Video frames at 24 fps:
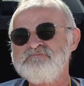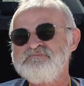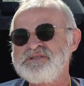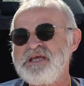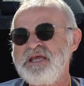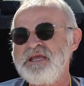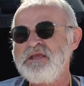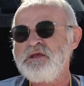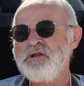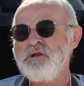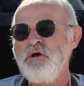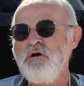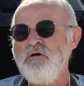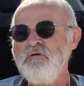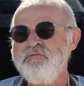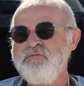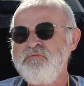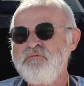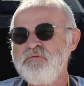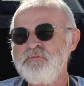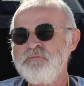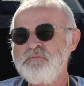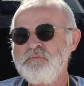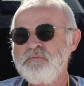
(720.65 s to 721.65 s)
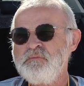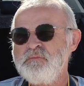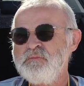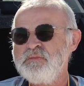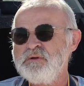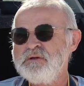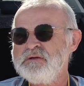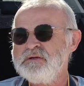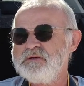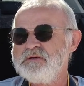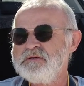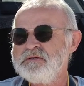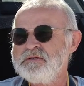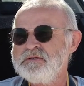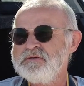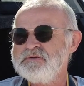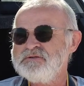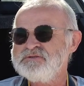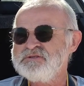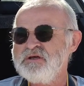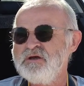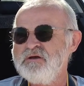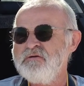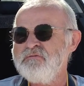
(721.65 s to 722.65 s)
taken off.
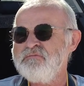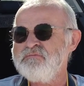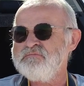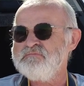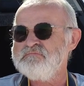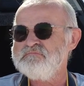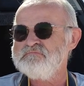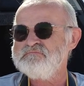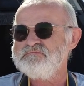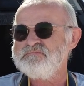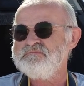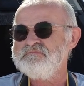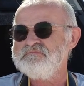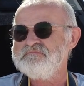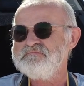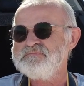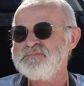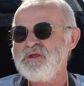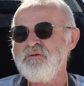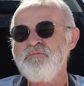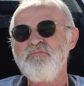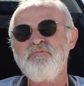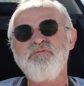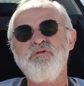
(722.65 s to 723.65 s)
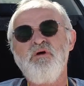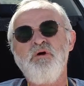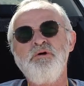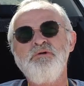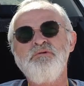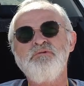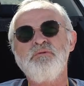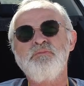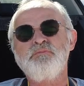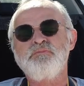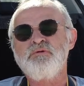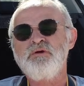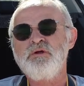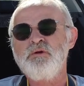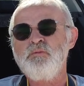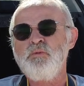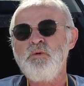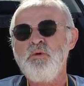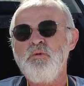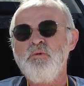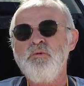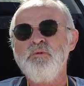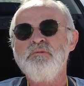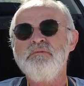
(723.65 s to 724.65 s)
So don't fly into a brick
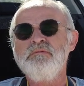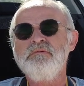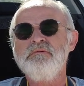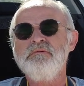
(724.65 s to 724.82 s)
wall.